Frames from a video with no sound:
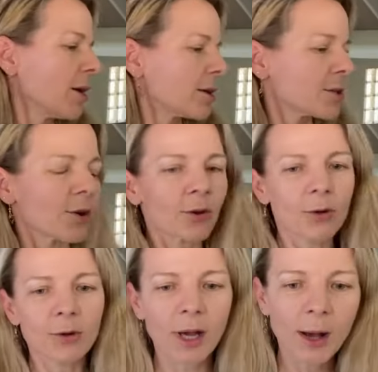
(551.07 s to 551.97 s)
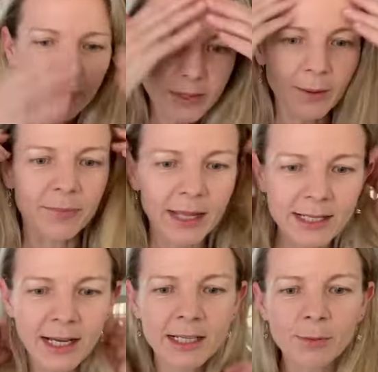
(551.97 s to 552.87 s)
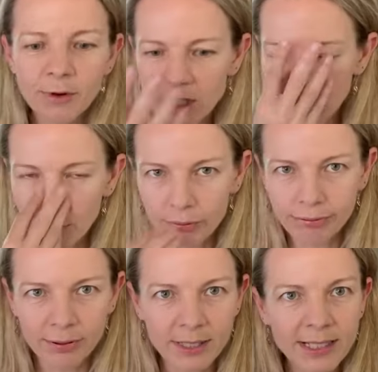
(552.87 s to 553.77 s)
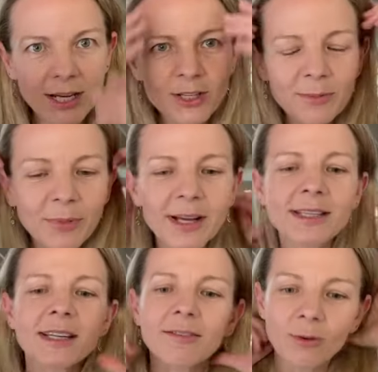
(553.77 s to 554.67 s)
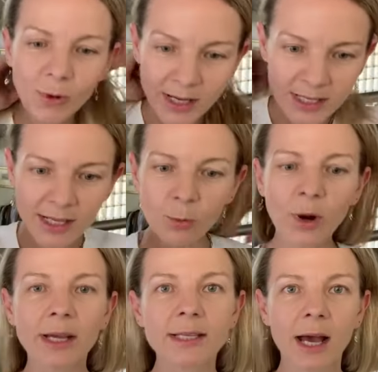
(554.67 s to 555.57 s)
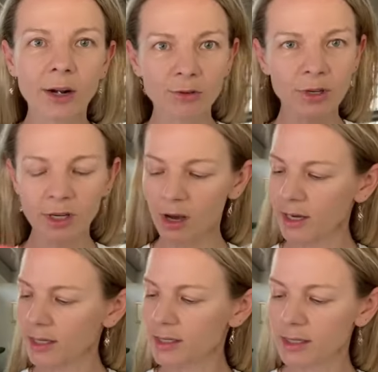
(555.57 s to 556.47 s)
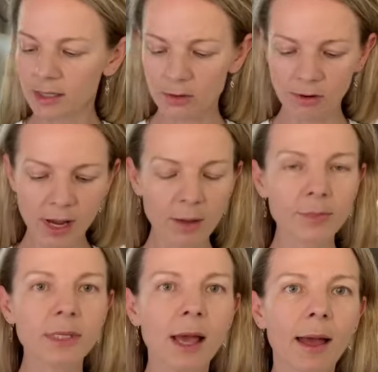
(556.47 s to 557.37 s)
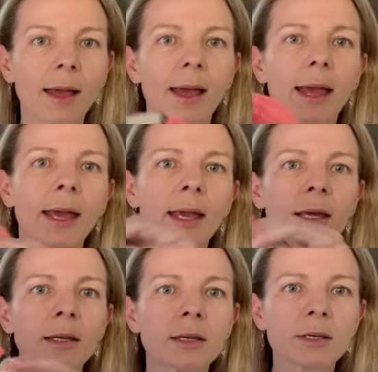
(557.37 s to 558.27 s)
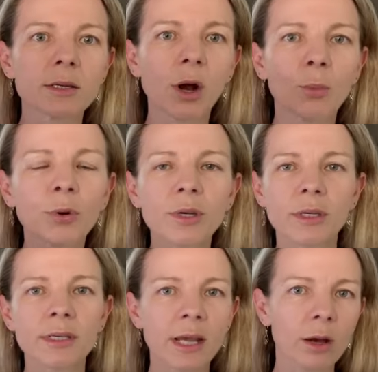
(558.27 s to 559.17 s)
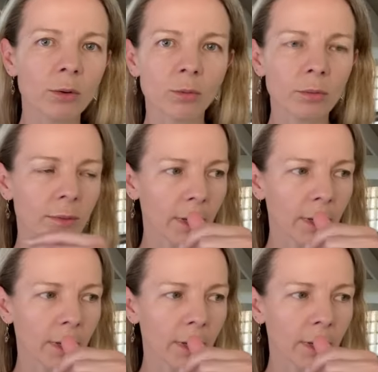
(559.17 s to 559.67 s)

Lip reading: So yep, that's Exploration Station by Stephen West. It weighs 196 grams, and I'll put down